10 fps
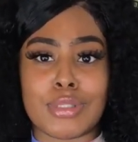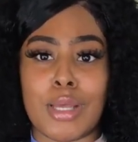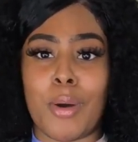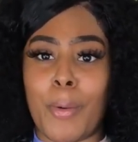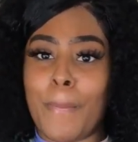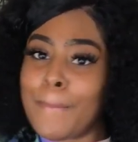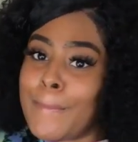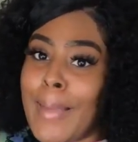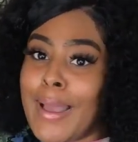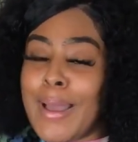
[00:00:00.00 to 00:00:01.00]
So
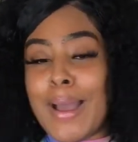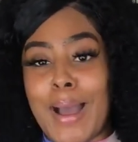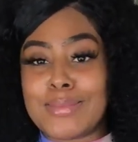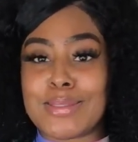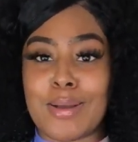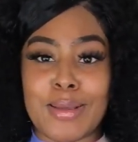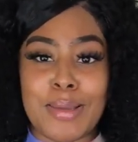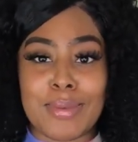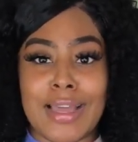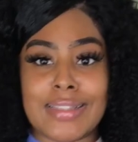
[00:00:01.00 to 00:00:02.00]
I'm just going to
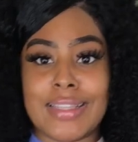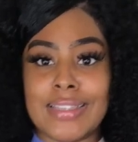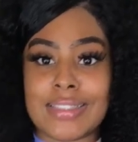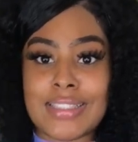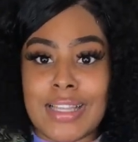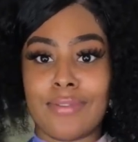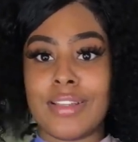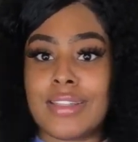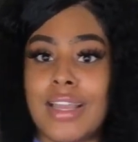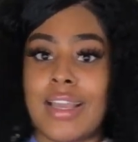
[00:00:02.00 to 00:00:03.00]
keep it like this because I
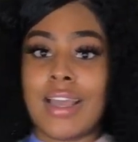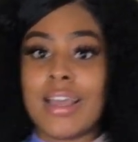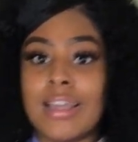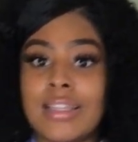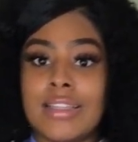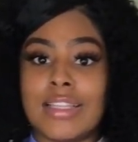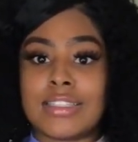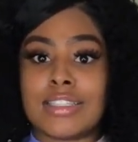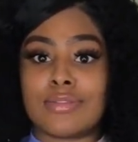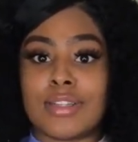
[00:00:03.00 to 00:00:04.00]
really think this
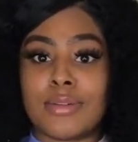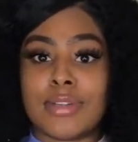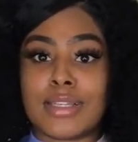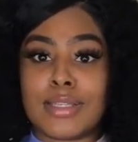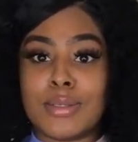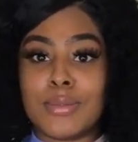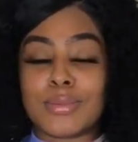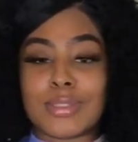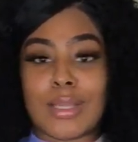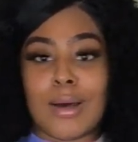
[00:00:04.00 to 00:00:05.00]
is really, really cute.
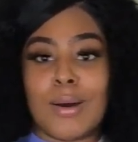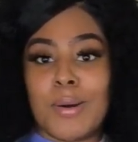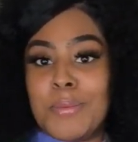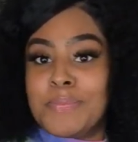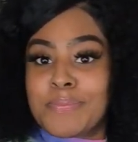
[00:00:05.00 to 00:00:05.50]
So